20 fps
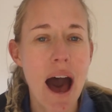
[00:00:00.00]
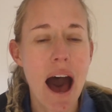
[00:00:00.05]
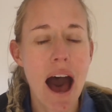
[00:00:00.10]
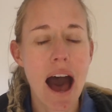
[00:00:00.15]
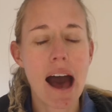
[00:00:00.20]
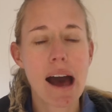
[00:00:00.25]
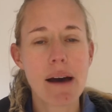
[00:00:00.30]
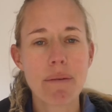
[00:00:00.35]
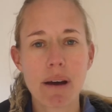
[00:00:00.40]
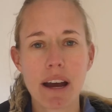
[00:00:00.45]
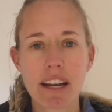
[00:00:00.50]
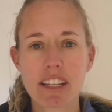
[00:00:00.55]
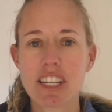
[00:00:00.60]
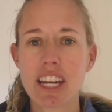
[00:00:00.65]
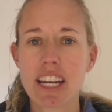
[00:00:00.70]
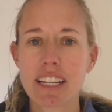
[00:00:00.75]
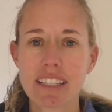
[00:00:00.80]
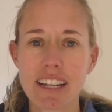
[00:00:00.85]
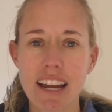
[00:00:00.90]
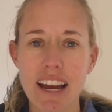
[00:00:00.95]
Um, I
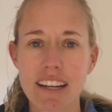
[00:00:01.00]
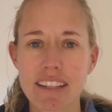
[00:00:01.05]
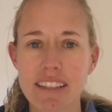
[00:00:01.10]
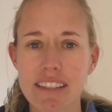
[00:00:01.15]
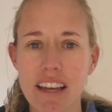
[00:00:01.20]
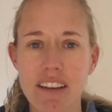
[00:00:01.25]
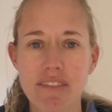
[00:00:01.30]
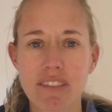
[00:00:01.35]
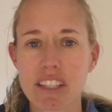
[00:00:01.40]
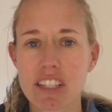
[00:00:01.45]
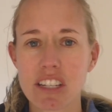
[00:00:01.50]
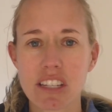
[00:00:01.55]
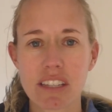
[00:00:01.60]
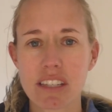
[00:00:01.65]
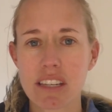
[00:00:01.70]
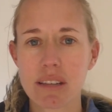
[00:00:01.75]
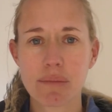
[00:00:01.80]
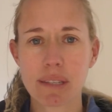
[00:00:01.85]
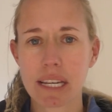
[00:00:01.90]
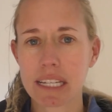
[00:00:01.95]
checked it out and stuff. It
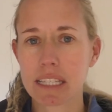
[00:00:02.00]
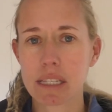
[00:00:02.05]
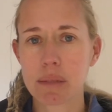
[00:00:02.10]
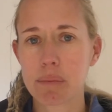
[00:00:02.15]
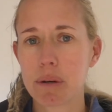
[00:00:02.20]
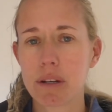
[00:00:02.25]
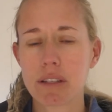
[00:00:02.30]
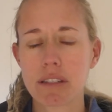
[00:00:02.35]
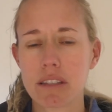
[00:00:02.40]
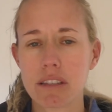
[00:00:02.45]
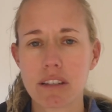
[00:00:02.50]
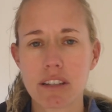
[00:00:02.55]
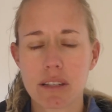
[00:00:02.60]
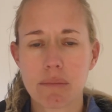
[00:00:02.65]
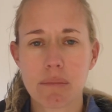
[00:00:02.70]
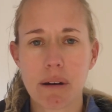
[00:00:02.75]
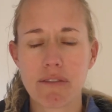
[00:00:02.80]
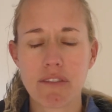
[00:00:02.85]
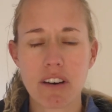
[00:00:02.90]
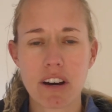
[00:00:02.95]
just seems like this person's
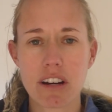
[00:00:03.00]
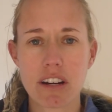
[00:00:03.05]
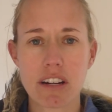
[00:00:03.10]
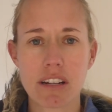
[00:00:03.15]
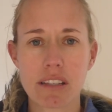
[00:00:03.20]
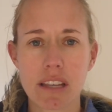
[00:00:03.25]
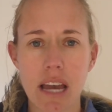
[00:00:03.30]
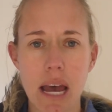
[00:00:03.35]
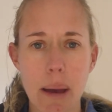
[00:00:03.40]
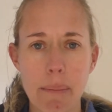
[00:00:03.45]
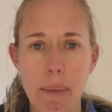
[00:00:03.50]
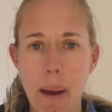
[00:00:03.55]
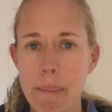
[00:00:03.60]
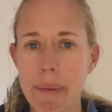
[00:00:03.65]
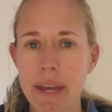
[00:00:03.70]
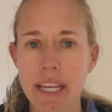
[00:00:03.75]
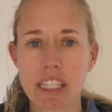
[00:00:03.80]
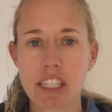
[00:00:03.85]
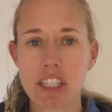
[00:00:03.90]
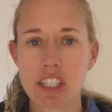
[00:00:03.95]
using my photos. Um, I
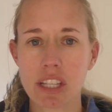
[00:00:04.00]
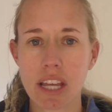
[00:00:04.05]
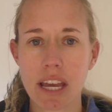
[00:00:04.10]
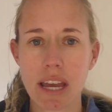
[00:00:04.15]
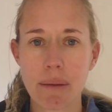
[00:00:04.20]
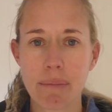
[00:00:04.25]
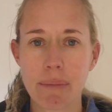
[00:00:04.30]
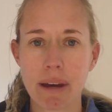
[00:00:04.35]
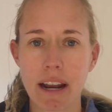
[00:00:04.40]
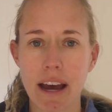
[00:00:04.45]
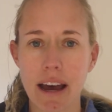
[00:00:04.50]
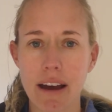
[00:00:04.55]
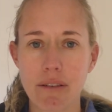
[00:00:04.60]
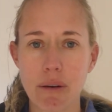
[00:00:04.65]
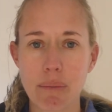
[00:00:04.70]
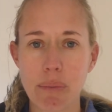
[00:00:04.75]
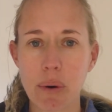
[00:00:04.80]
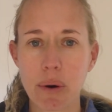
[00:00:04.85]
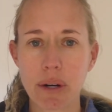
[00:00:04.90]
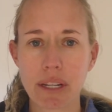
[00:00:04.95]
messaged them and I
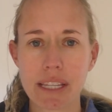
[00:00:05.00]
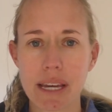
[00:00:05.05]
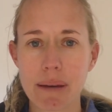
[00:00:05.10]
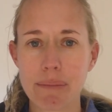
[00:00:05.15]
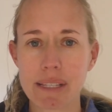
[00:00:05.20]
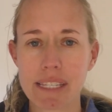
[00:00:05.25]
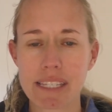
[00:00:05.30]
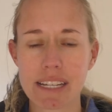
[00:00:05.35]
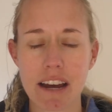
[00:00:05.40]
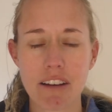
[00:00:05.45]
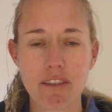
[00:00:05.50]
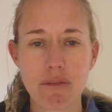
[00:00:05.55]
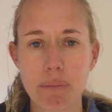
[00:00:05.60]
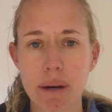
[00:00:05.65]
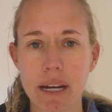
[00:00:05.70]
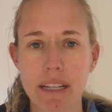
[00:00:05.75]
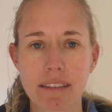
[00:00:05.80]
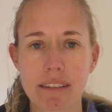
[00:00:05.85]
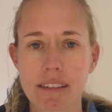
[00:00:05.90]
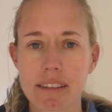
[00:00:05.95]
reported them and stuff,
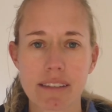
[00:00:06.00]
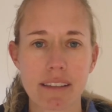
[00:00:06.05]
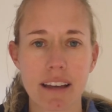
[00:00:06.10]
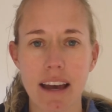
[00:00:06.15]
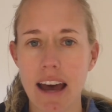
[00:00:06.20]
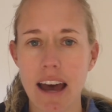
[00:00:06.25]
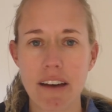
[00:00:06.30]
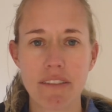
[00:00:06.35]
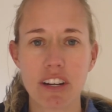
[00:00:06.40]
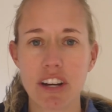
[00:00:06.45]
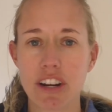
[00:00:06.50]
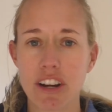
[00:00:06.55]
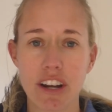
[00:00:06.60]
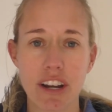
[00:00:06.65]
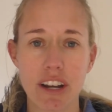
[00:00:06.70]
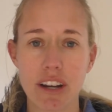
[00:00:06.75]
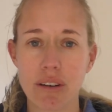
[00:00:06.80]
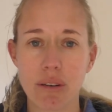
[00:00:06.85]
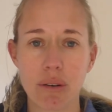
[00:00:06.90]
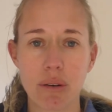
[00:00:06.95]
but I haven't
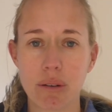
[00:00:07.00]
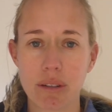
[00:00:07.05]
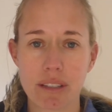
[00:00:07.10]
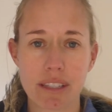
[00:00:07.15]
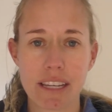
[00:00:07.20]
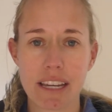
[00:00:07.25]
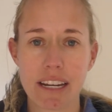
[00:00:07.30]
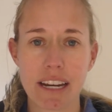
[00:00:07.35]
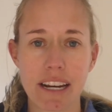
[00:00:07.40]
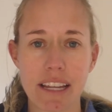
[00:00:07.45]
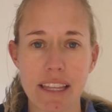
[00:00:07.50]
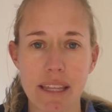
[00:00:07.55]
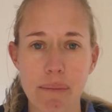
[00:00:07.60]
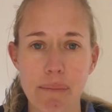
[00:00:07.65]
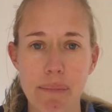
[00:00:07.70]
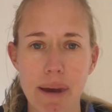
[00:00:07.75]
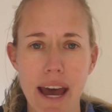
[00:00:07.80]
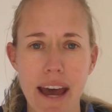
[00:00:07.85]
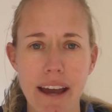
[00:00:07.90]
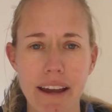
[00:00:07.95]
heard or seen
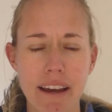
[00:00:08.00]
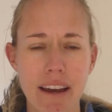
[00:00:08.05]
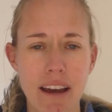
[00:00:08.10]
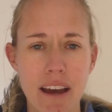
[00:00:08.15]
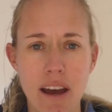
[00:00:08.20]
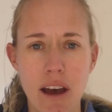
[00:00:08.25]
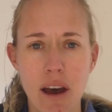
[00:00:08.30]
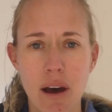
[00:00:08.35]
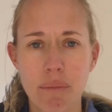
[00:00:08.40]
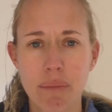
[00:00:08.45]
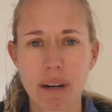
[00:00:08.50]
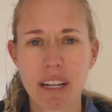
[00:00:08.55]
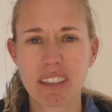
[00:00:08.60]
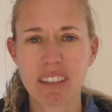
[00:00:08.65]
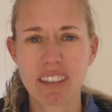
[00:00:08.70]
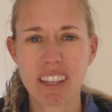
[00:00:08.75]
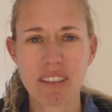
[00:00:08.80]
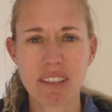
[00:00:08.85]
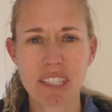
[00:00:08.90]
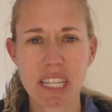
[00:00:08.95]
anything back. But I
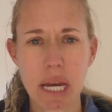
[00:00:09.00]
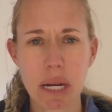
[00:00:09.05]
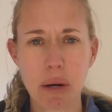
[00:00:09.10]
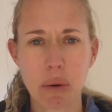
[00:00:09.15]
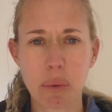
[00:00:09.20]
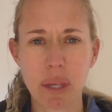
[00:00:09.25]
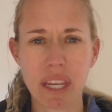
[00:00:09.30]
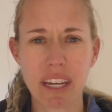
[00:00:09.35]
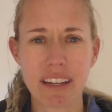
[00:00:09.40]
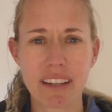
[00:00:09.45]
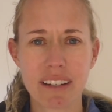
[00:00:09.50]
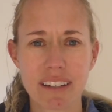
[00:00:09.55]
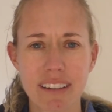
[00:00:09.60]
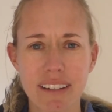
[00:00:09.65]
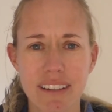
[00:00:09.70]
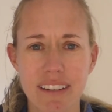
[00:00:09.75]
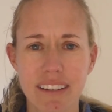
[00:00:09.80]
thought that was kind of weird.